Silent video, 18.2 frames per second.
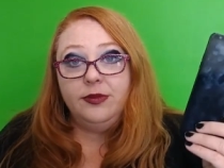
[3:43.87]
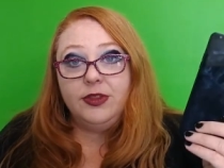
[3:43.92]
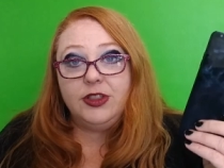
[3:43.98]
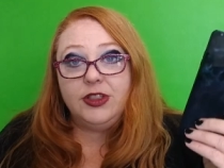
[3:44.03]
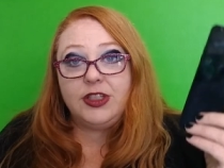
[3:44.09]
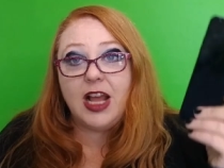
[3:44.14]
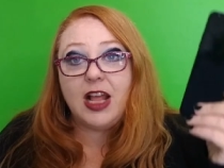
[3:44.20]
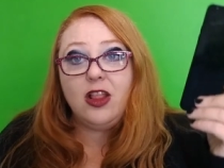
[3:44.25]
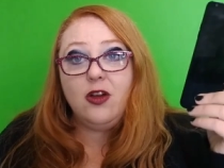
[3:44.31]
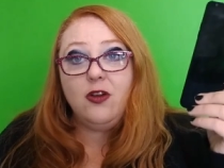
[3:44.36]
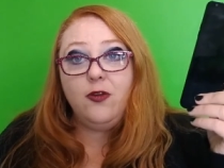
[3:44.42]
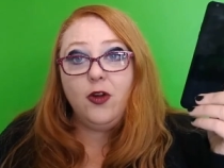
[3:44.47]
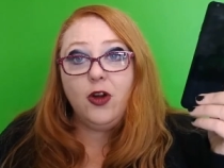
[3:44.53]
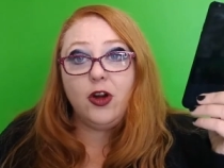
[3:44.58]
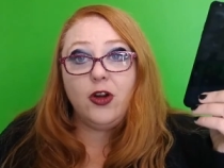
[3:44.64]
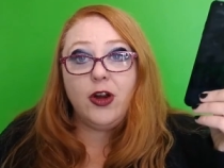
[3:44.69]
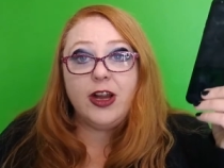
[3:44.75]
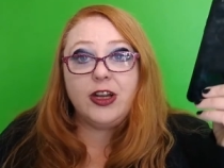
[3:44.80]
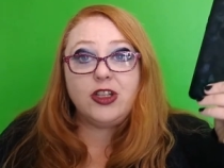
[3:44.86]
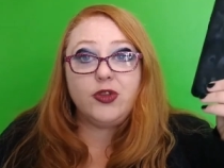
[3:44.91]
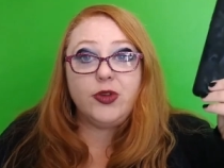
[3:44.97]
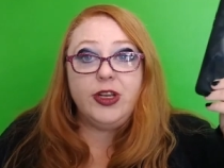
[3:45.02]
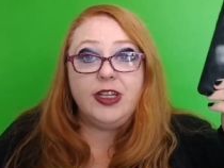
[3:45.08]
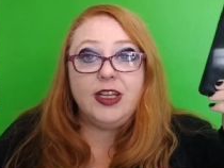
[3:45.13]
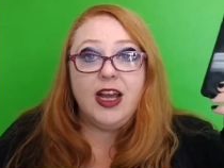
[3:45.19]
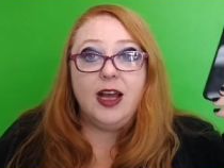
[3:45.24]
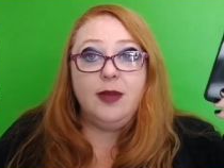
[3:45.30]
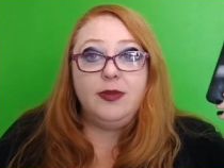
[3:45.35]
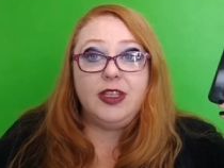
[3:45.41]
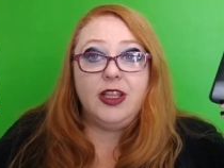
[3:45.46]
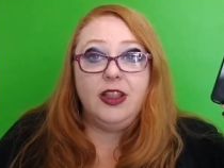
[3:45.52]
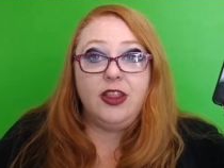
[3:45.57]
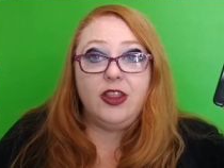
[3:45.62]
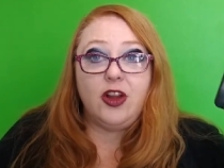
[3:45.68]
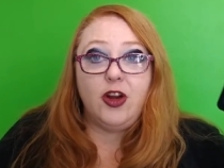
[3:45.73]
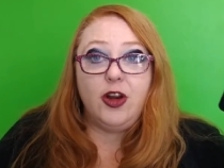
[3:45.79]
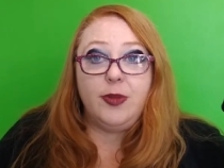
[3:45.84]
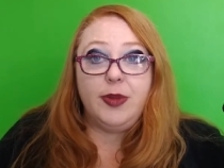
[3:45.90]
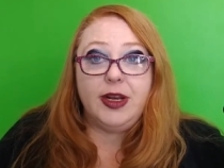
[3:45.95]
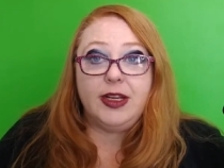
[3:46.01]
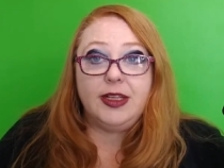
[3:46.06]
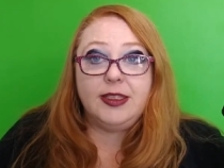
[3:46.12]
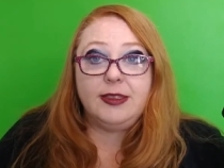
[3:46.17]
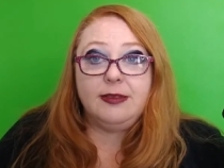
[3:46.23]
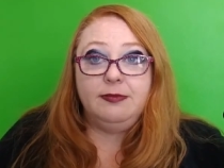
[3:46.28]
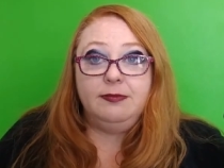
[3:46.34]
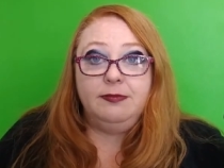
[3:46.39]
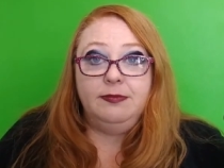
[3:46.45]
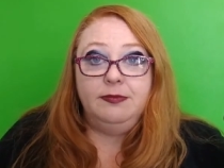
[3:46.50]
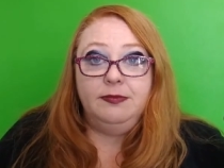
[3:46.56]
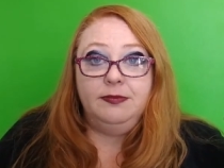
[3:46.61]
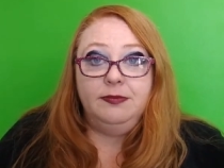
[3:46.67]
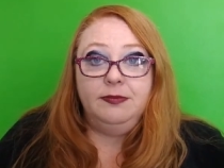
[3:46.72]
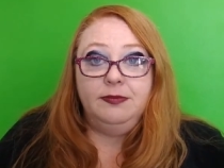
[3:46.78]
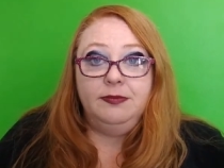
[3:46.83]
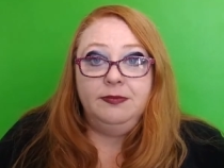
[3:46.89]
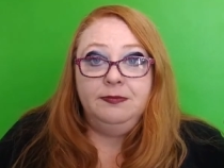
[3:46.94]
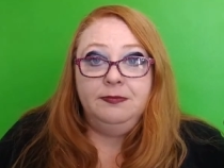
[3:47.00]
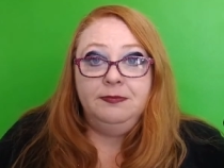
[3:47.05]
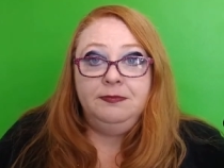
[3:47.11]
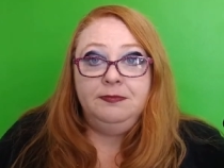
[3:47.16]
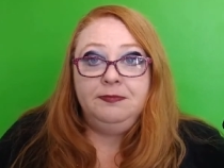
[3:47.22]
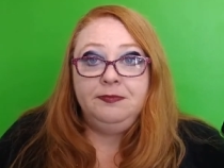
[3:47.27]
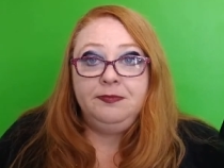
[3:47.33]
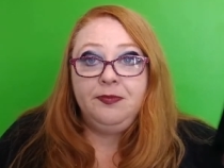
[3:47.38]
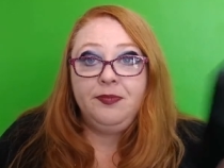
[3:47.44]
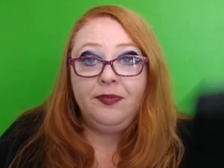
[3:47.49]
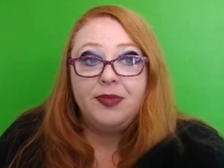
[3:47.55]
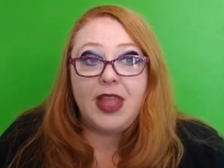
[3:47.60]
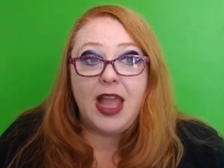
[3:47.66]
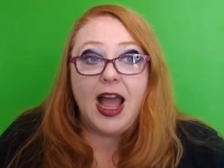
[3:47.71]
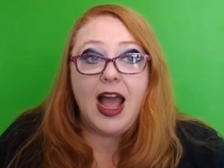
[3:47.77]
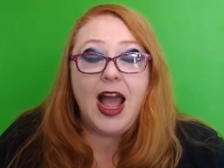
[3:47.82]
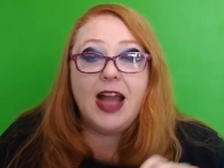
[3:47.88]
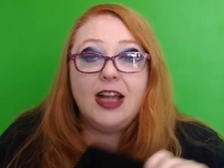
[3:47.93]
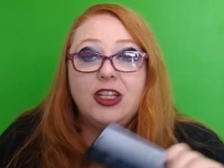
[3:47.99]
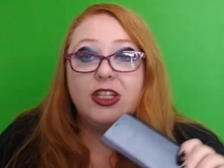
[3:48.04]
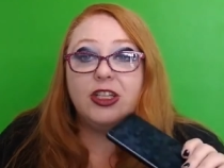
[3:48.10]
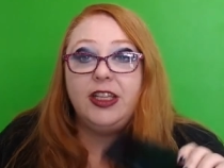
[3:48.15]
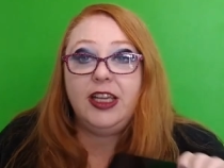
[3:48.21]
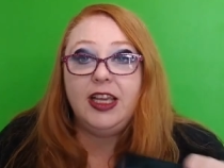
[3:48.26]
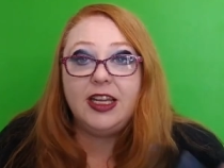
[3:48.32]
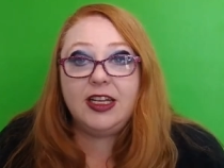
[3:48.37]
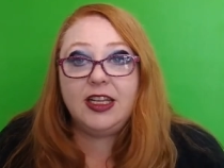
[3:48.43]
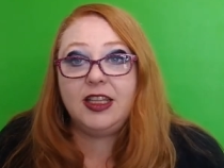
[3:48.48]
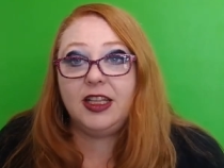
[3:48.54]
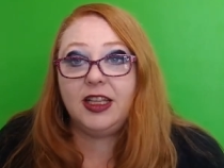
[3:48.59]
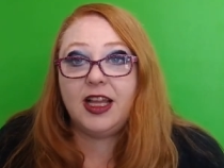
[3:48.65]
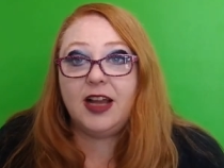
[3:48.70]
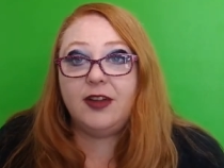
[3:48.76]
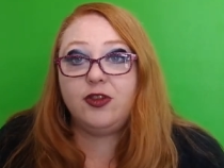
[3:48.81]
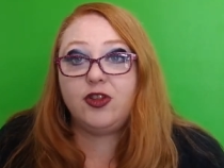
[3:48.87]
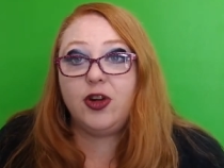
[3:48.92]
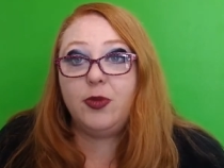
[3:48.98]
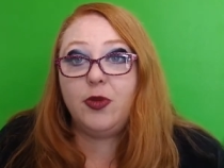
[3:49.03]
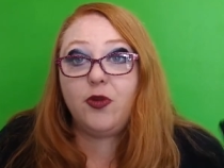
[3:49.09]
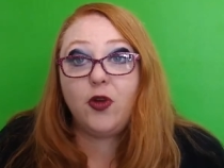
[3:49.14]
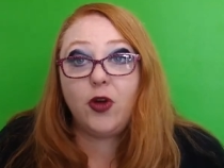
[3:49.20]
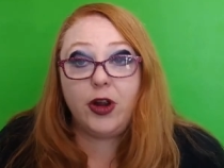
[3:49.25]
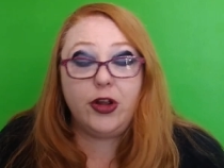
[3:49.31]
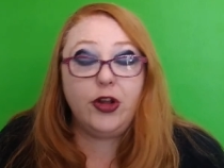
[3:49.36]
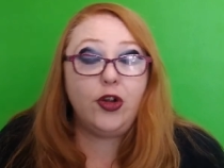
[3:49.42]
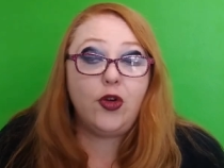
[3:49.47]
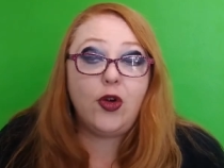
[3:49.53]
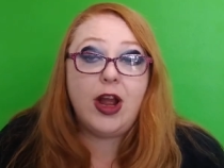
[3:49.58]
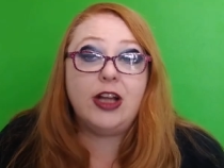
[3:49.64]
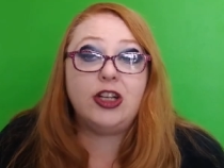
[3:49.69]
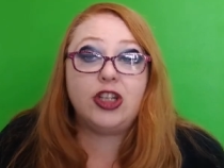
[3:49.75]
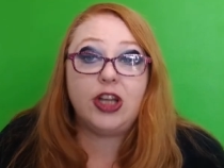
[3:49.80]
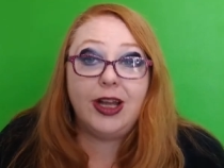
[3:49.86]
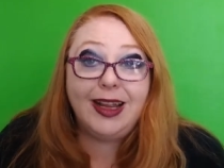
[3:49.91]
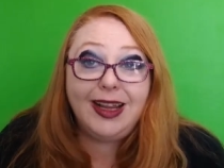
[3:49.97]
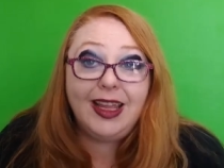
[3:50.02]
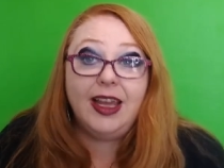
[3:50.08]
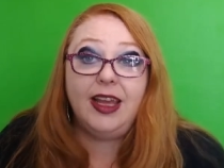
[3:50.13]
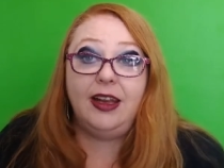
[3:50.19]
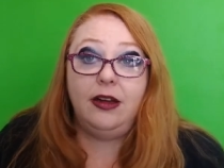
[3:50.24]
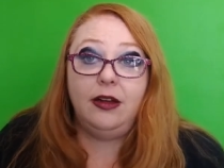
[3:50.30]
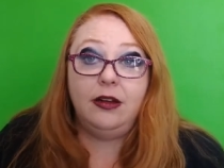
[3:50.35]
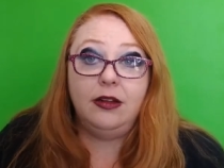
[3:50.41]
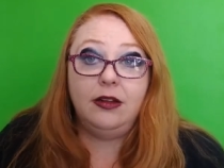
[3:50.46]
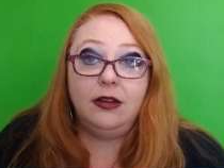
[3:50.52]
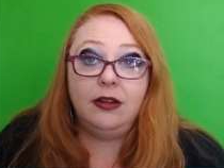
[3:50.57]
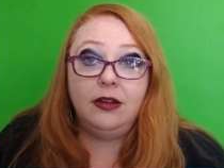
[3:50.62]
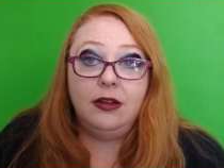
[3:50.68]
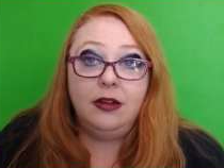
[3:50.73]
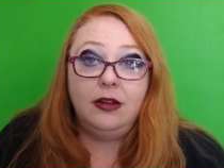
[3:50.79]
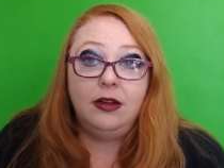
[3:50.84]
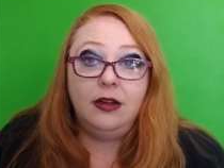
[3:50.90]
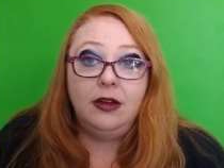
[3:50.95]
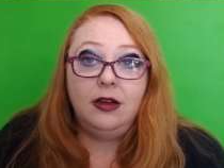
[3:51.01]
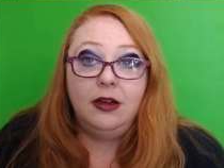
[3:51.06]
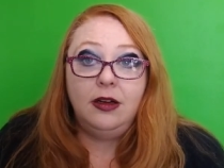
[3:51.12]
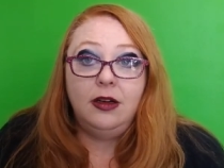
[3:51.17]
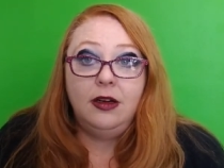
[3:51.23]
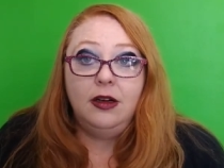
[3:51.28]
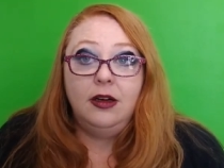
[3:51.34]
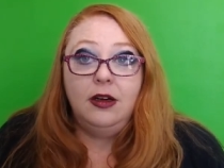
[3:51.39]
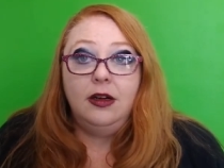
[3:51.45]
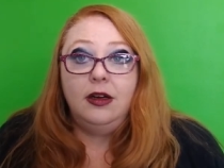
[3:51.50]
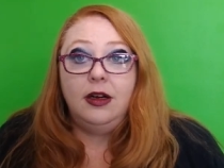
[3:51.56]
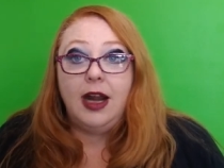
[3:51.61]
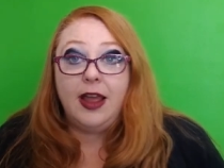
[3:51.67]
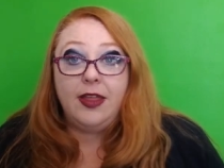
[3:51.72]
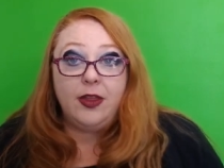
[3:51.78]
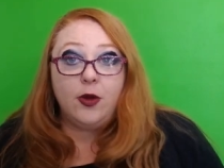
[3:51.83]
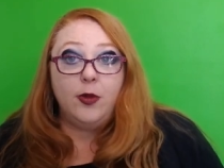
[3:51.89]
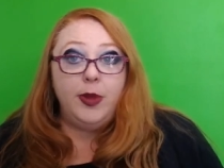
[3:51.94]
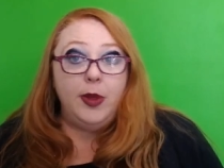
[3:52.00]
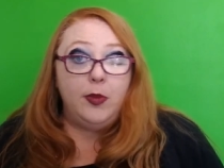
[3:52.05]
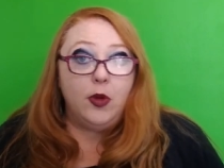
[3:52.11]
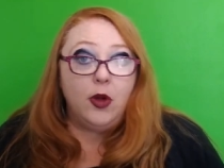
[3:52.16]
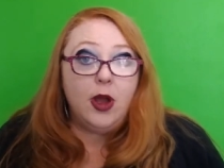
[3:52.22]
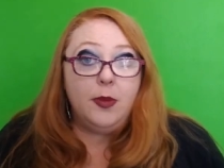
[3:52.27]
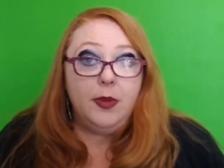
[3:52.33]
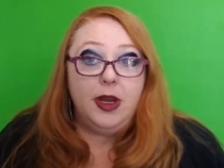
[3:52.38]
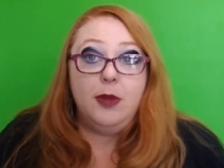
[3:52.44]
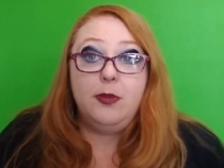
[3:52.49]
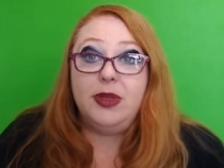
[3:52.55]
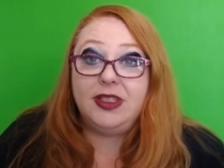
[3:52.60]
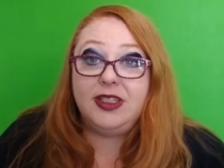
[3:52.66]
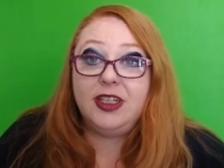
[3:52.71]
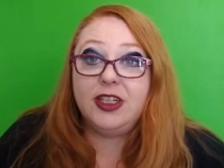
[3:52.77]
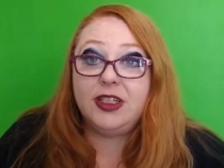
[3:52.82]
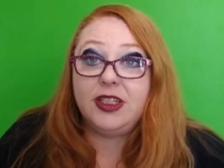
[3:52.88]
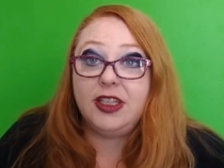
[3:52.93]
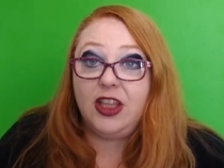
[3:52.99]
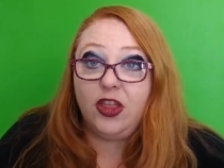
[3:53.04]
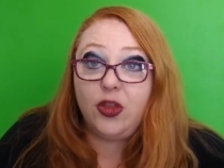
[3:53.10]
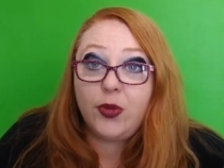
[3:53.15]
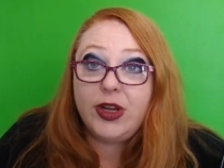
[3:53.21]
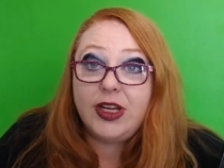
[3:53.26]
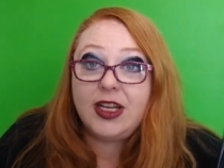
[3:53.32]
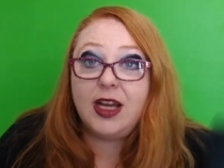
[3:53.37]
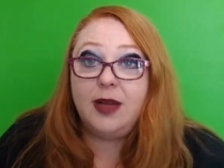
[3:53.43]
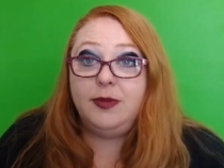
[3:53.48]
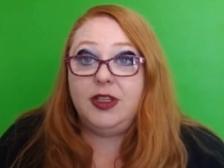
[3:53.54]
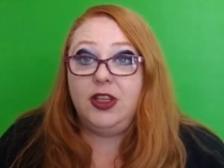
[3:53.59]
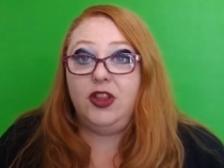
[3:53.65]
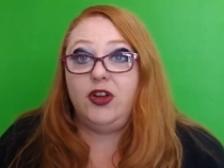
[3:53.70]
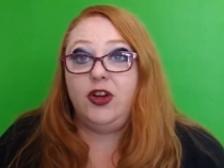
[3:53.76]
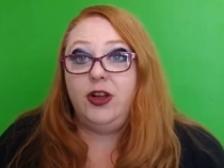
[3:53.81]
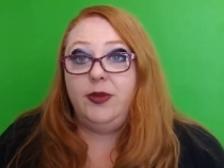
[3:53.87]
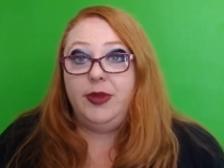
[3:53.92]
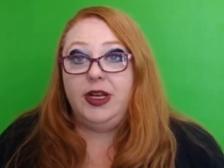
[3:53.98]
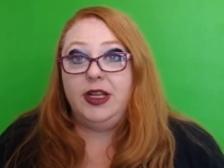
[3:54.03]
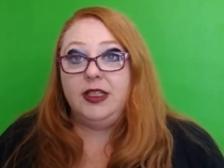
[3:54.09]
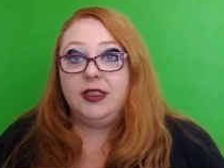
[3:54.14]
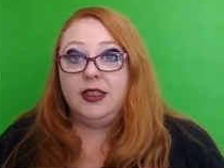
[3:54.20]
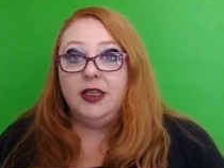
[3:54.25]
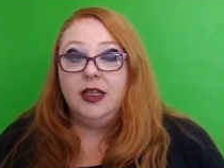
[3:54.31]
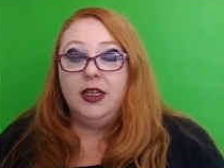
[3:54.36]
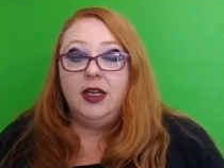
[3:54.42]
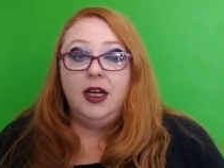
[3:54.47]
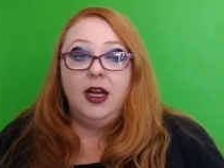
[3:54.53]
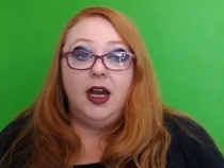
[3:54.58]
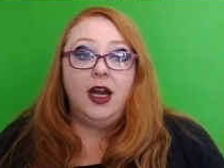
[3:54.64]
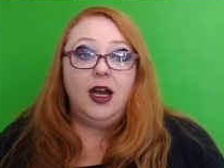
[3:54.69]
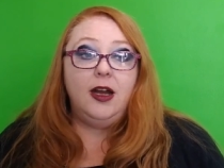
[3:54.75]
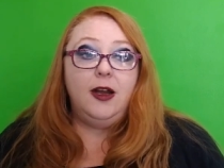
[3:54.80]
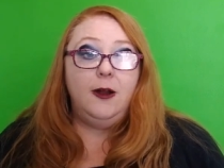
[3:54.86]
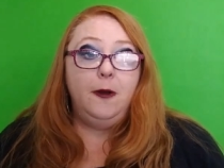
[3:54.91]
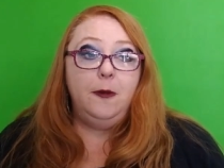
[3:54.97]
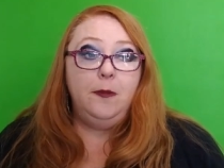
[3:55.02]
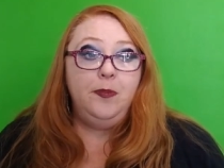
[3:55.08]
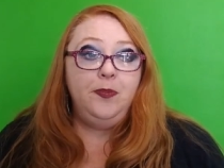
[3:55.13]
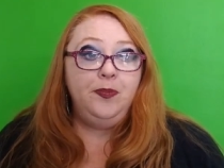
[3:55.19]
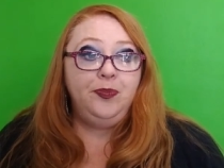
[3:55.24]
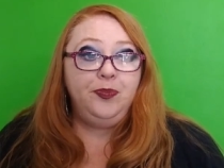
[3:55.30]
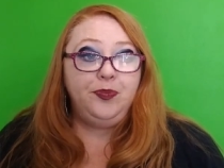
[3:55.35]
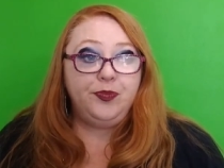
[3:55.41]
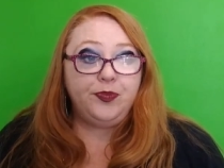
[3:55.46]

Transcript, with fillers: Stylo 4 crashed 3 times in 30 minutes. I actually ended the live stream before it could crash again. And there were people coming in. But seriously, 3 times in 30 minutes. I've